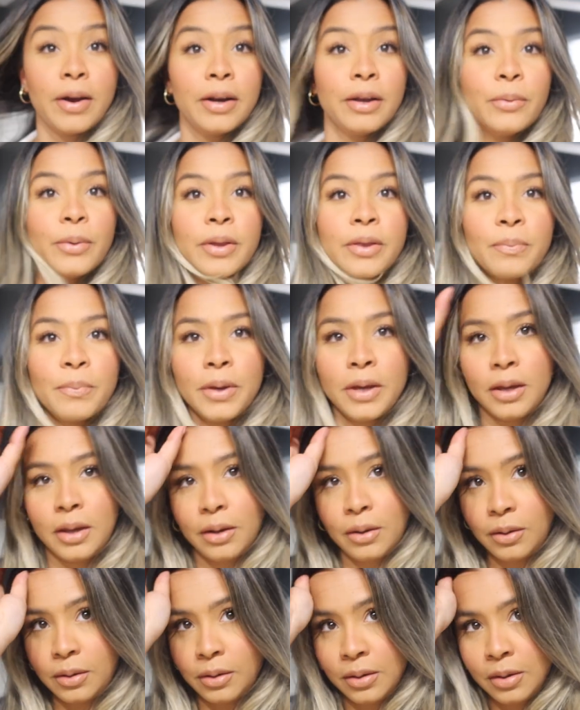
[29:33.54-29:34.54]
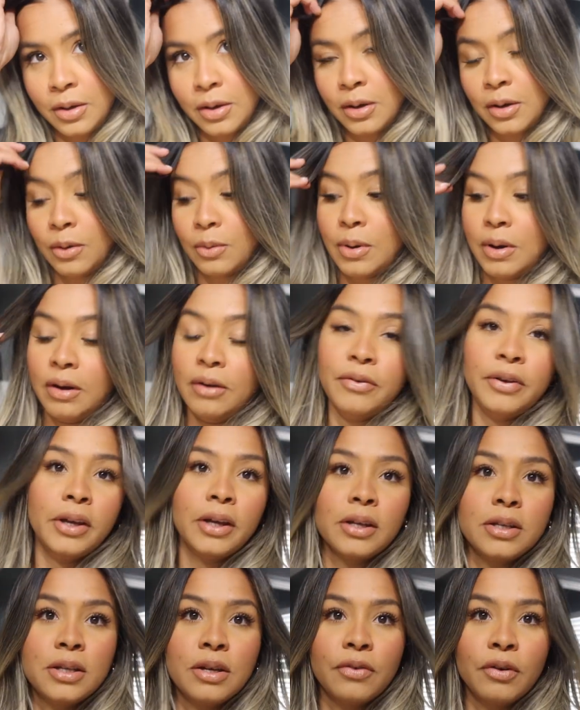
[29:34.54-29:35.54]
ready with me. Well, I feel
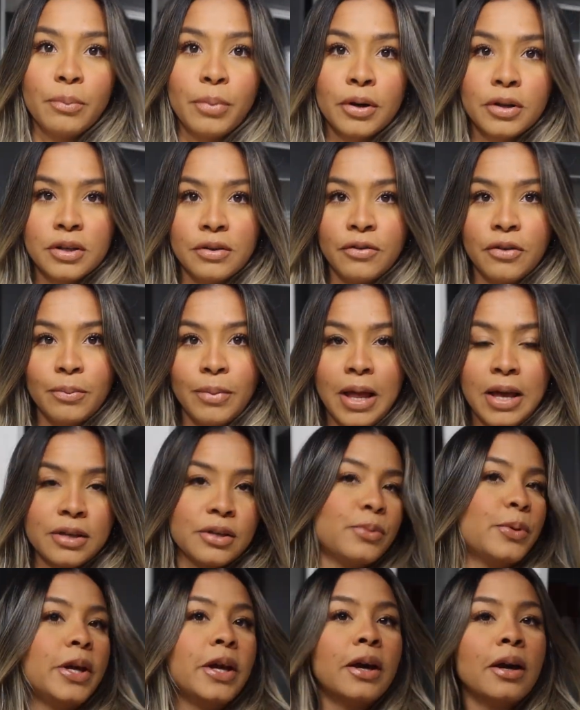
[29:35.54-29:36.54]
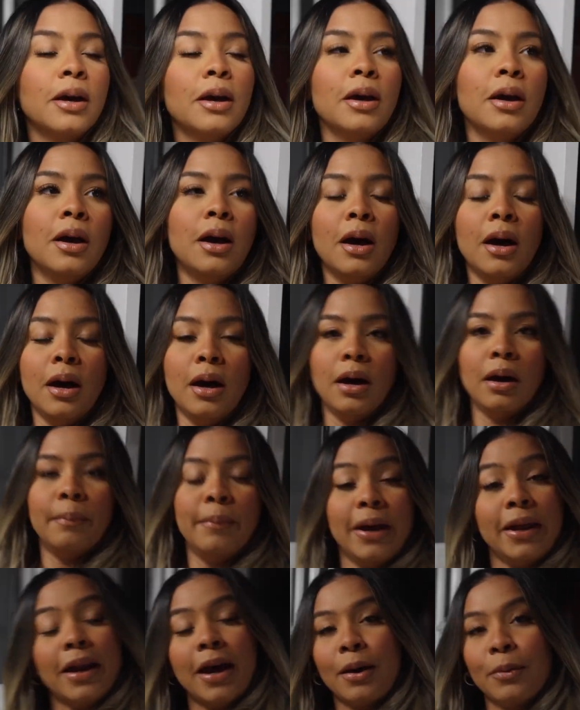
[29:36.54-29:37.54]
like a different person from last week.
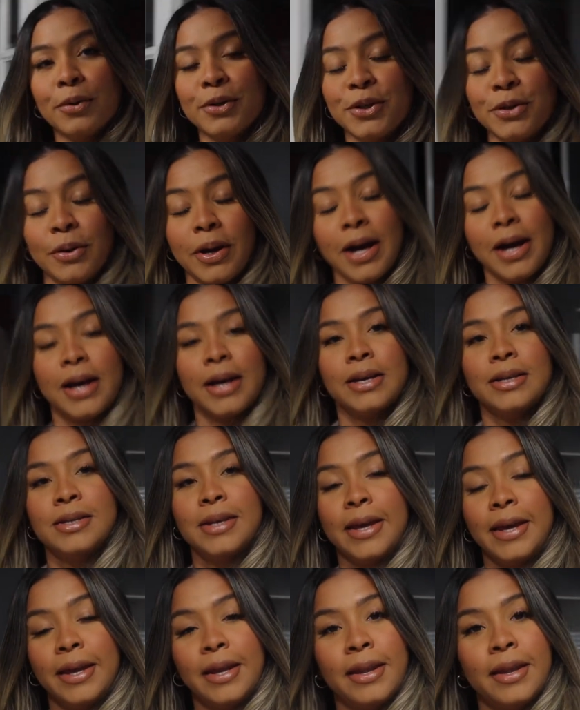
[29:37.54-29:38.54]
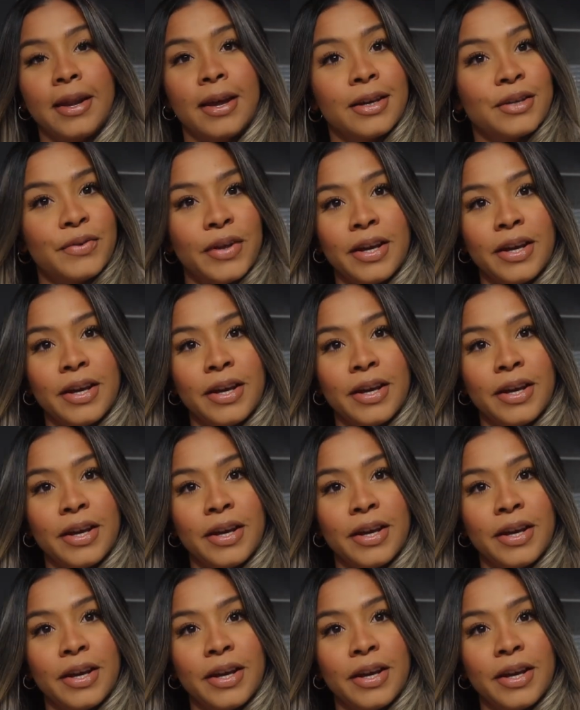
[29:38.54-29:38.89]
And I will see you guys in the next